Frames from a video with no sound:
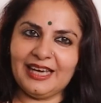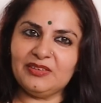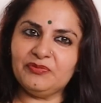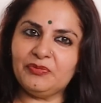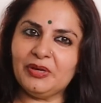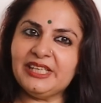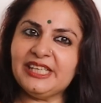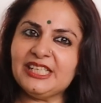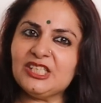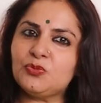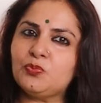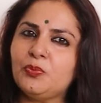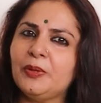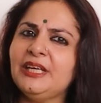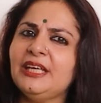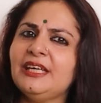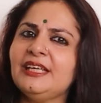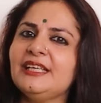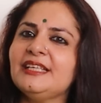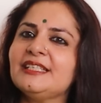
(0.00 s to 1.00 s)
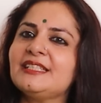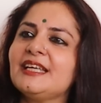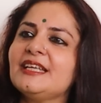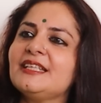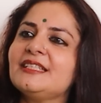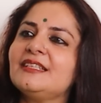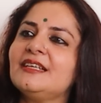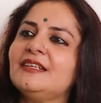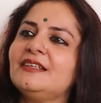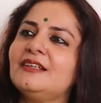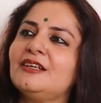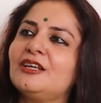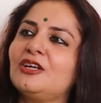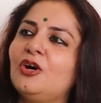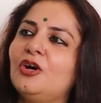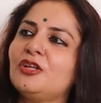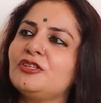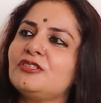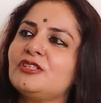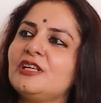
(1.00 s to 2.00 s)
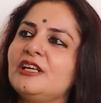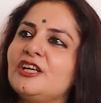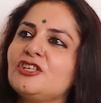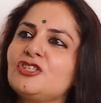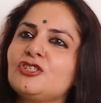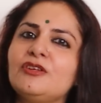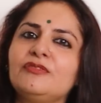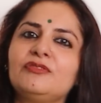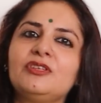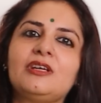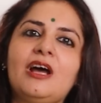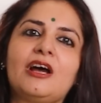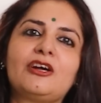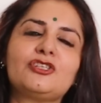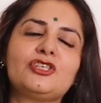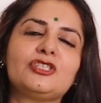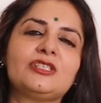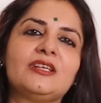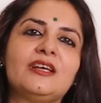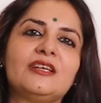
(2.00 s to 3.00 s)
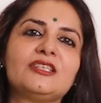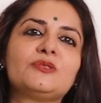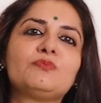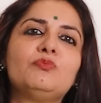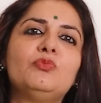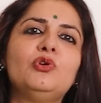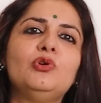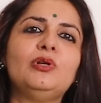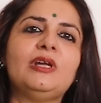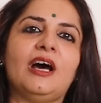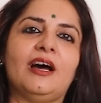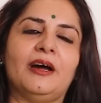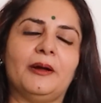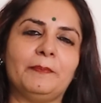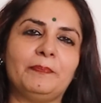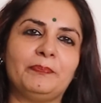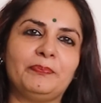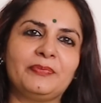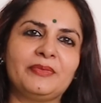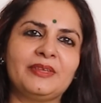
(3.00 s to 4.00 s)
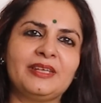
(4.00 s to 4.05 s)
And when he's winning, he says the constellation of the Rakshasas, Mula,